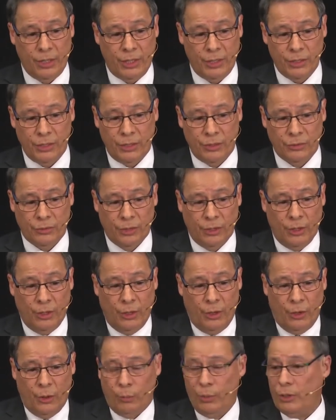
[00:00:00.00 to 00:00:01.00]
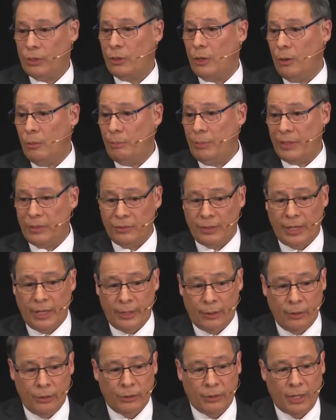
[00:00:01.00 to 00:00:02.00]
changes with complex
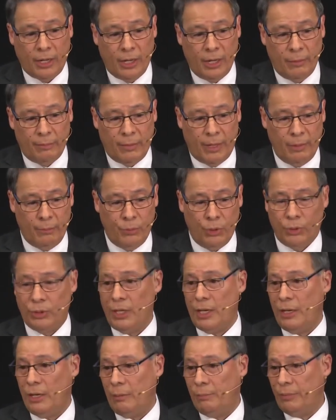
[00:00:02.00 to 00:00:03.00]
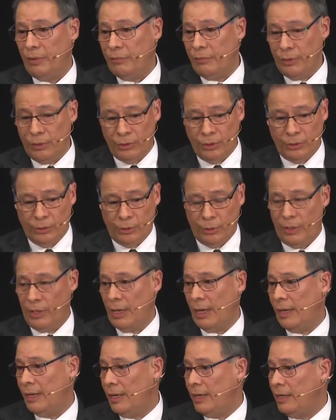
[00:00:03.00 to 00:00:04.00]
karyotype and mutated
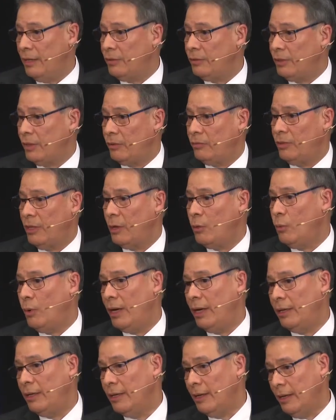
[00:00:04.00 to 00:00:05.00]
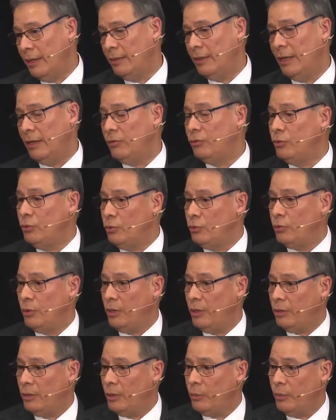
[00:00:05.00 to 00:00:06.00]
P53 and ASXL1, and that's
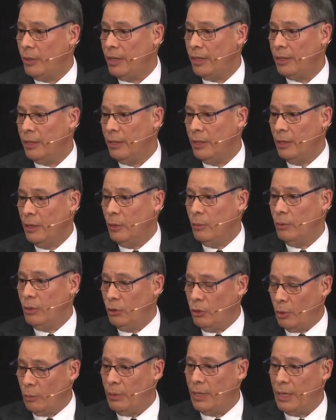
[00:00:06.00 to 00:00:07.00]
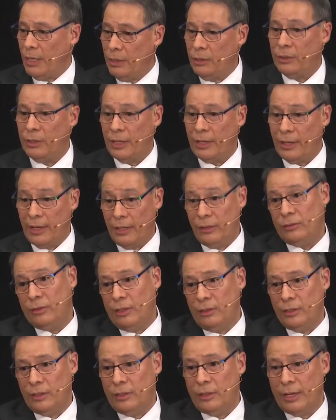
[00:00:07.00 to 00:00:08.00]
usually the way we normally integrate
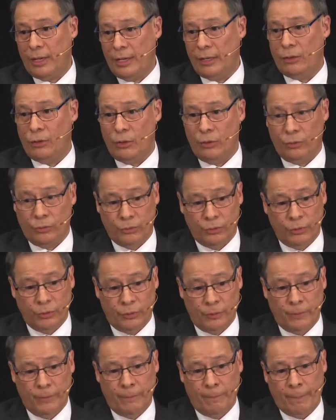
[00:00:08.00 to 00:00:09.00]
in the diagnosis.